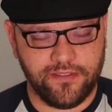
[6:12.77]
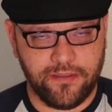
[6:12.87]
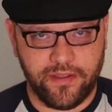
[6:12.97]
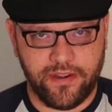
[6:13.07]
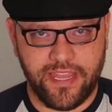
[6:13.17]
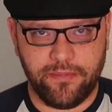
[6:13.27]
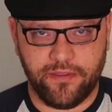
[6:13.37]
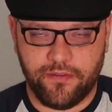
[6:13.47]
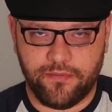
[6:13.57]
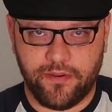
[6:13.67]
some that are
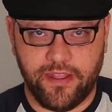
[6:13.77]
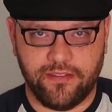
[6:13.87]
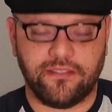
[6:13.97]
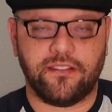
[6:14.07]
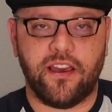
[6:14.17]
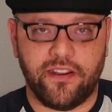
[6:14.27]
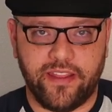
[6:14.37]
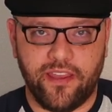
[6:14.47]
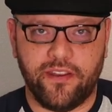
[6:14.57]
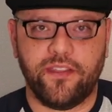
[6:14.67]
happening over at Slaughter
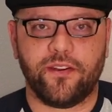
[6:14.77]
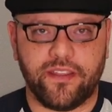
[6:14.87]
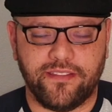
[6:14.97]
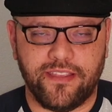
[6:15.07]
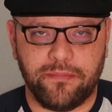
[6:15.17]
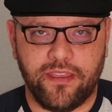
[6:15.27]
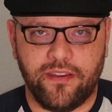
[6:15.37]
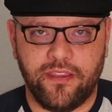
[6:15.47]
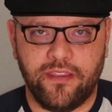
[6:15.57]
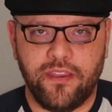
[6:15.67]
County or Kitsap
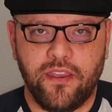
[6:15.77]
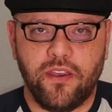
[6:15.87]
County,